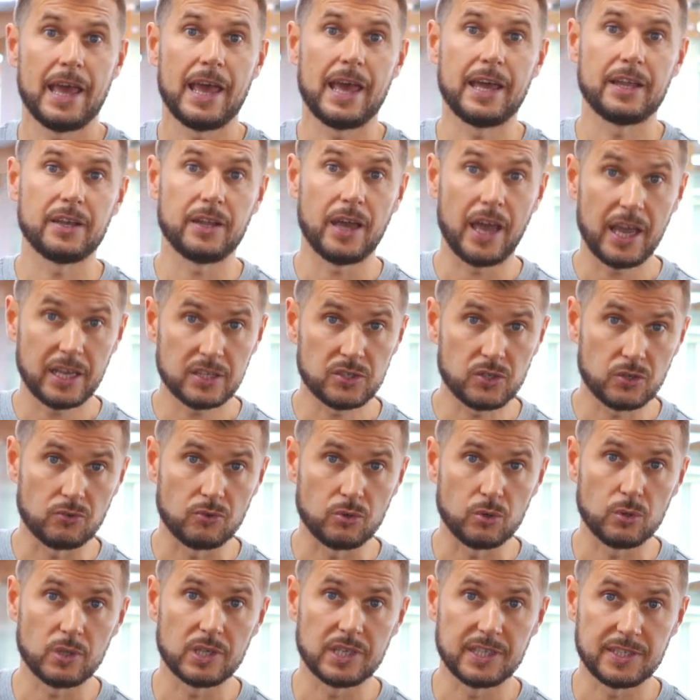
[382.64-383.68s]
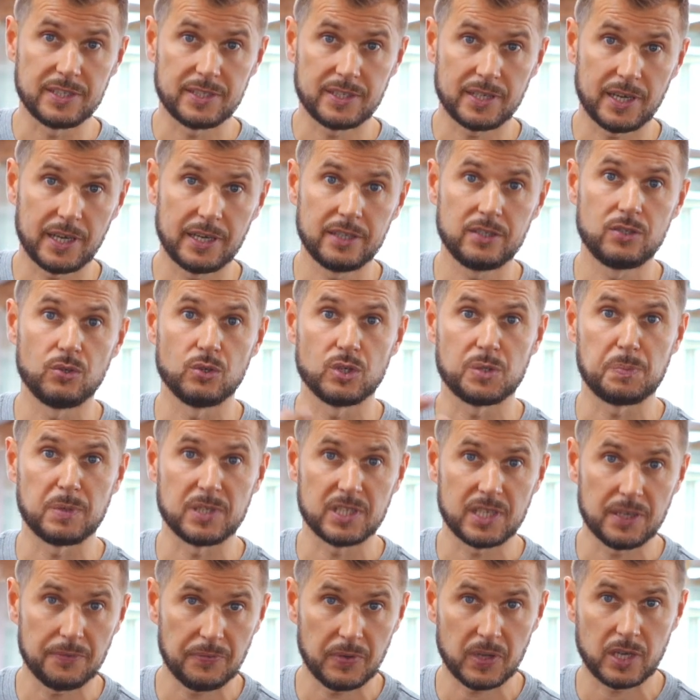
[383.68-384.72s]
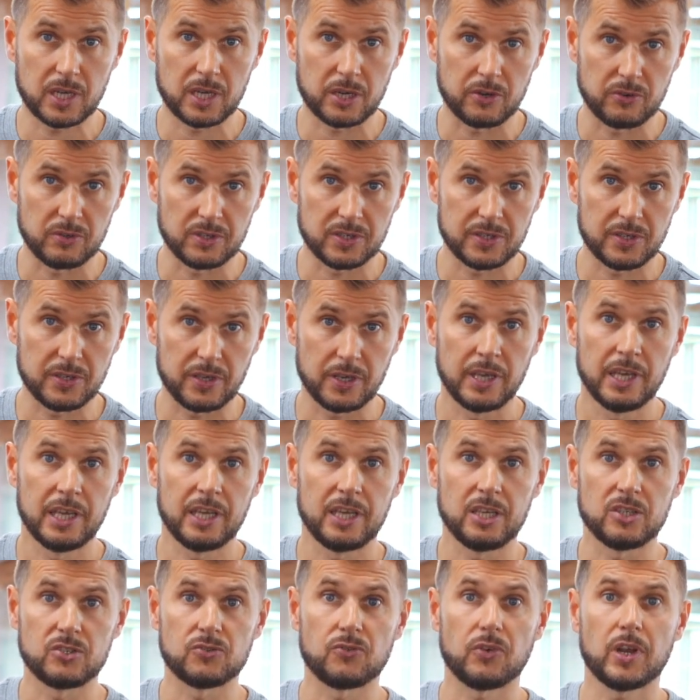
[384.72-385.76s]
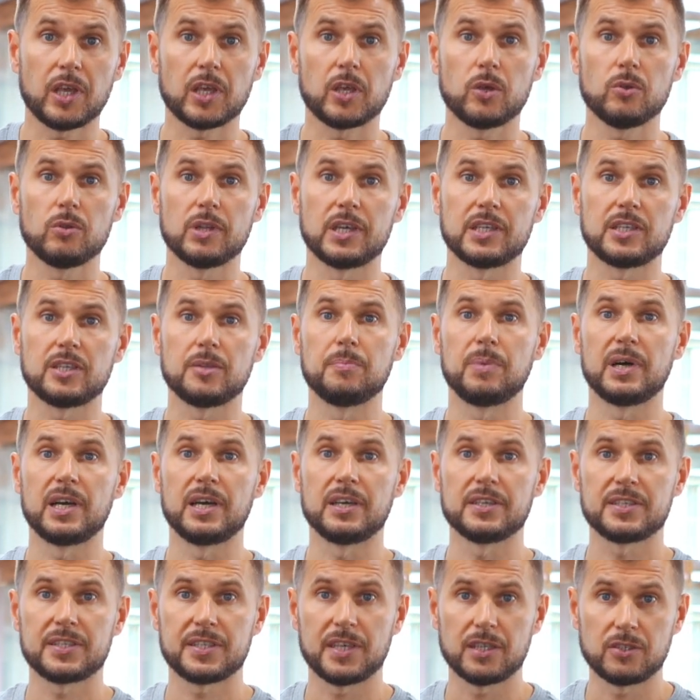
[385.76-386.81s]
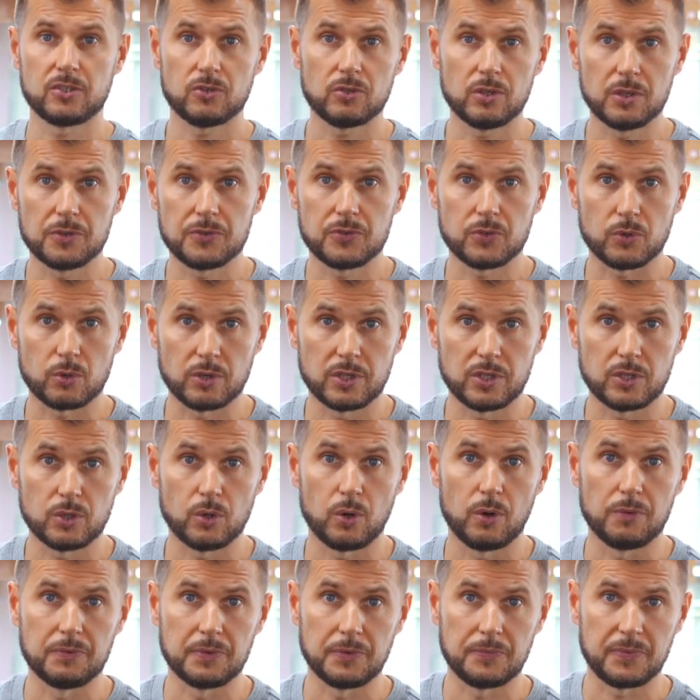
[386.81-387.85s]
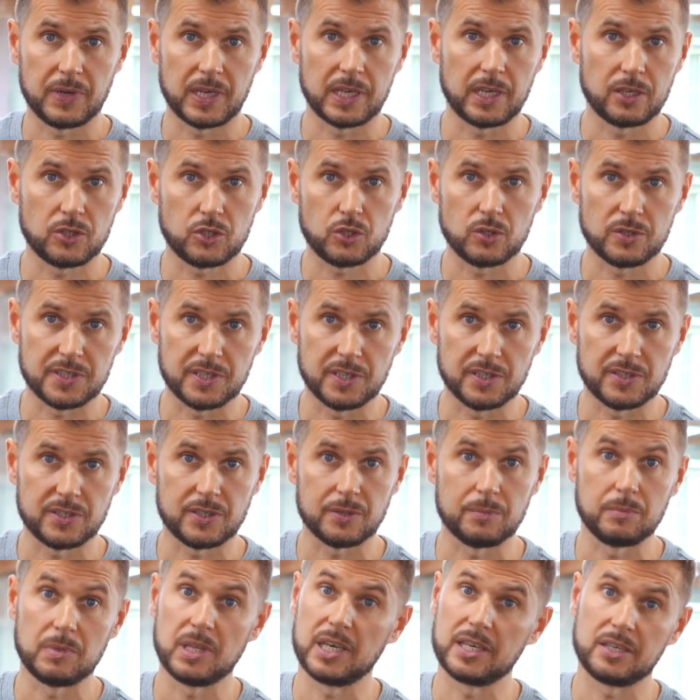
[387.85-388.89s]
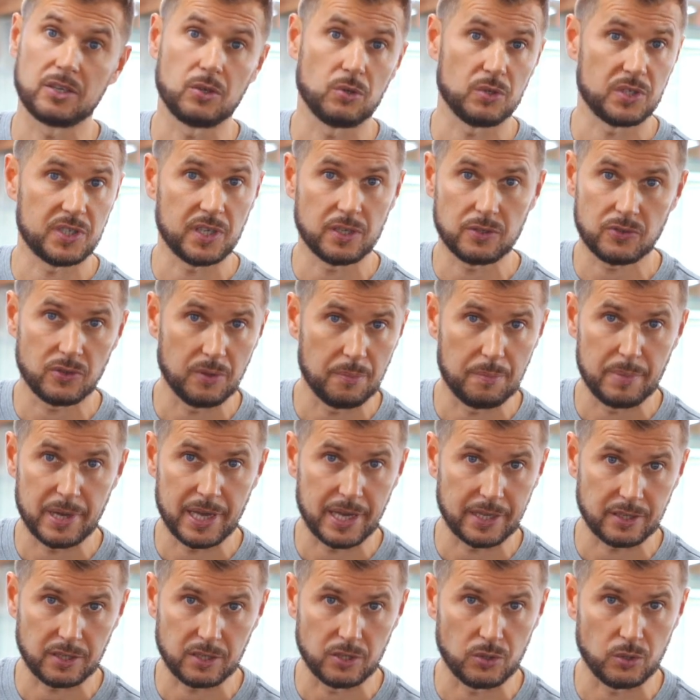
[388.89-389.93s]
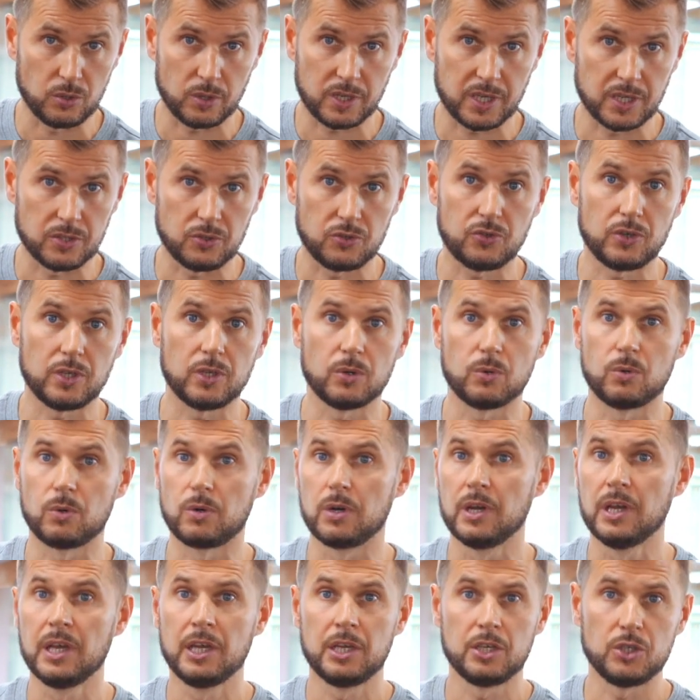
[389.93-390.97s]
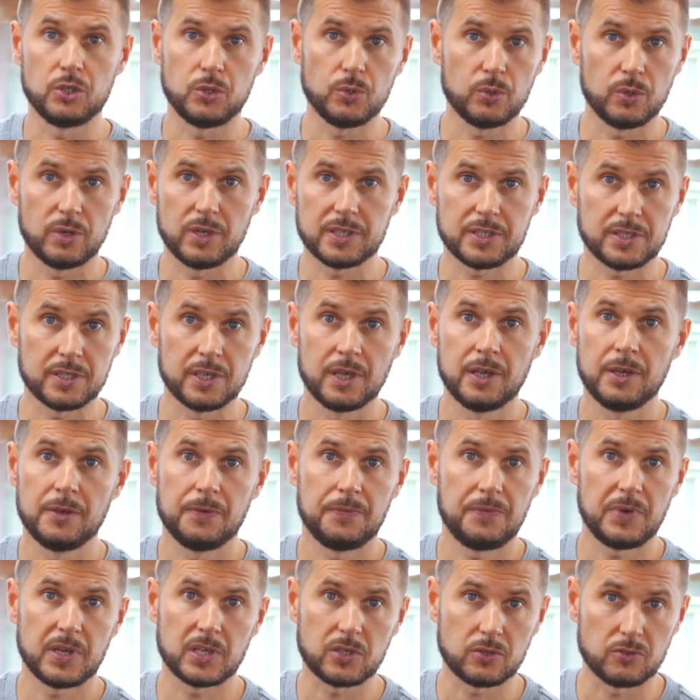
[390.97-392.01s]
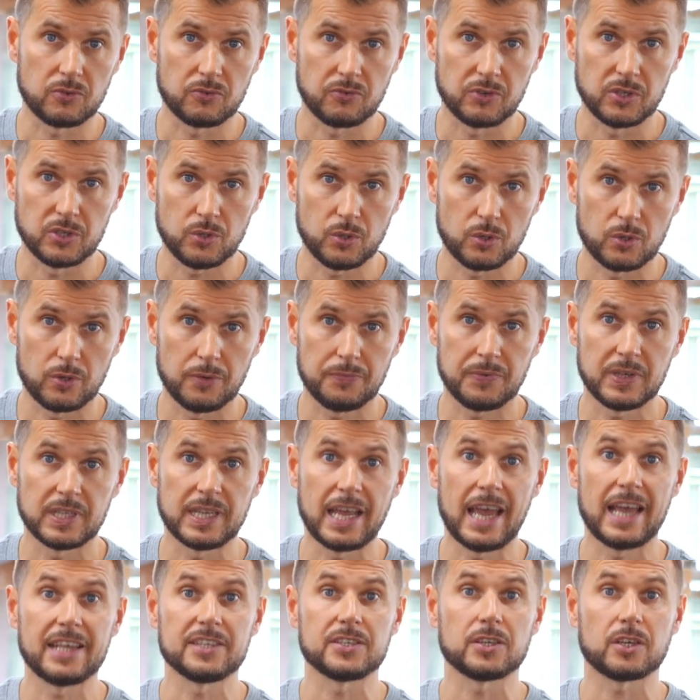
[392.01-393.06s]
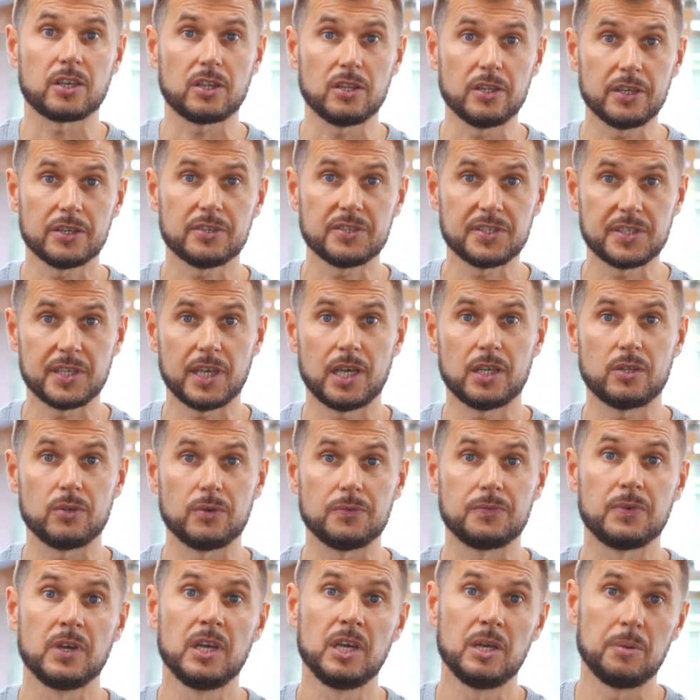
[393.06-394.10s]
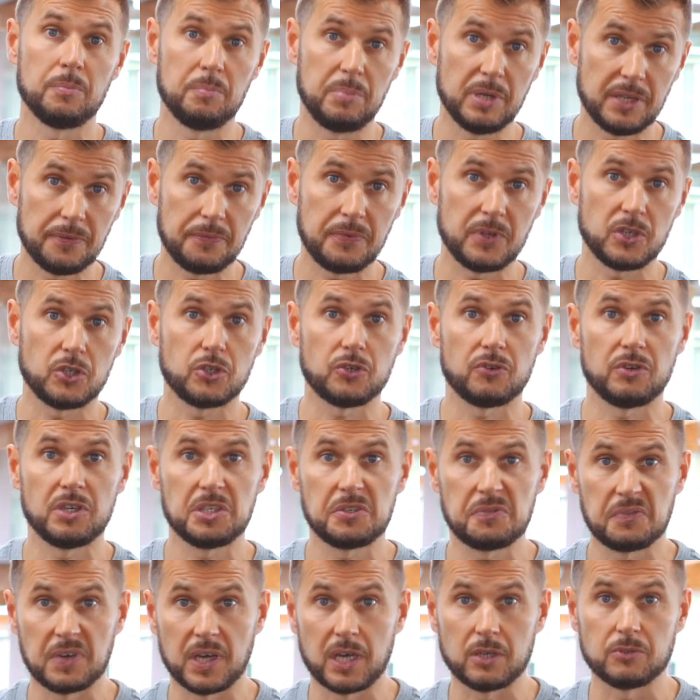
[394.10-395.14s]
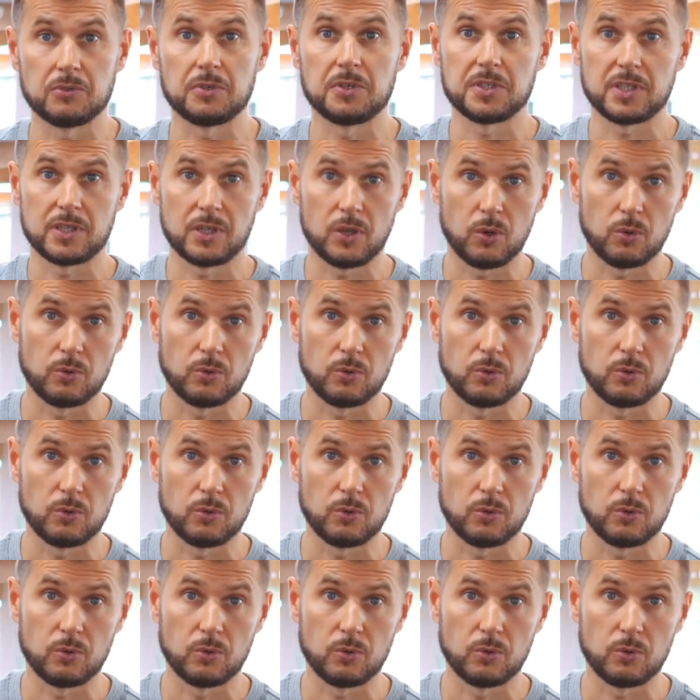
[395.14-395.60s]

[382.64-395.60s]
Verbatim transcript: and, as a rule, is tied to a specific currency, is regulated by a central authority of the financial system like your central bank in your country or U S Federal Reserve, and has a clear set of beneficiaries, founders and